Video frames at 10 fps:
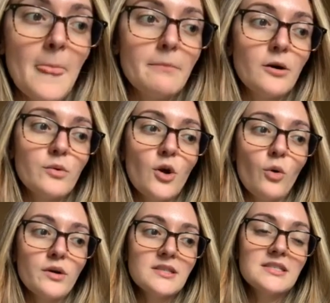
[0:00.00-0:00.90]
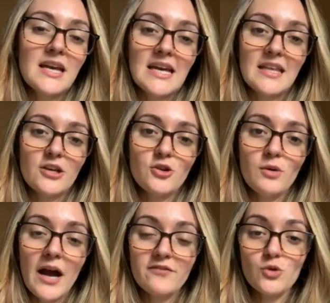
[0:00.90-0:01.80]
But we always say that you don't
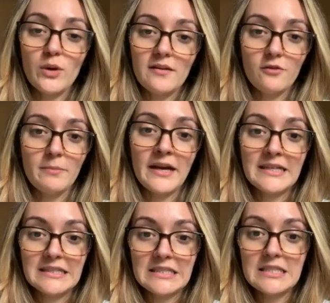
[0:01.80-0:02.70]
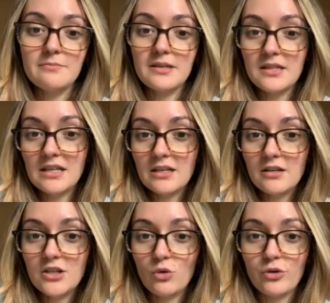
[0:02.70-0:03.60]
have to wait for pain to be there
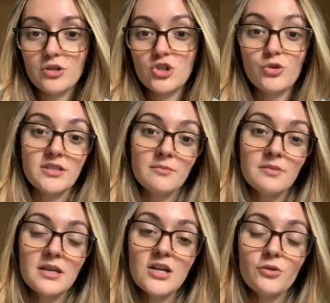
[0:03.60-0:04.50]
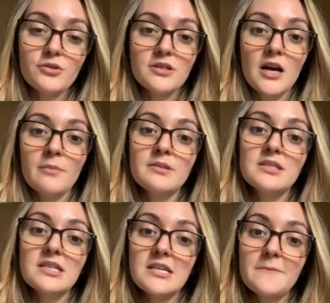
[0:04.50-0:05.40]
in order to treat something, in order to come
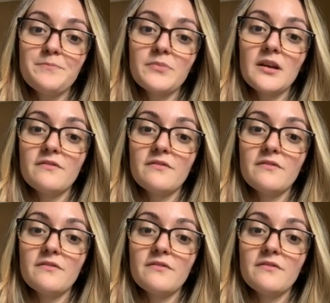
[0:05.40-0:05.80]
see a